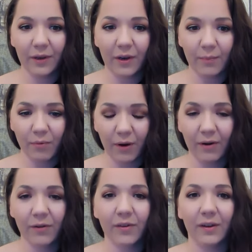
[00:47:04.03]

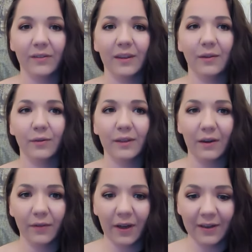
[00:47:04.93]
prioritizing
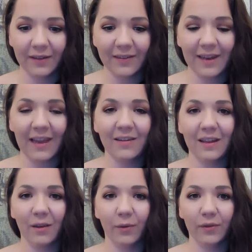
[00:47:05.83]
yourself,
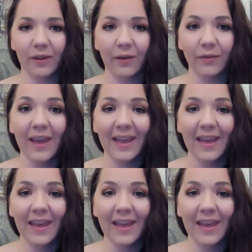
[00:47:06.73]
understanding yourself,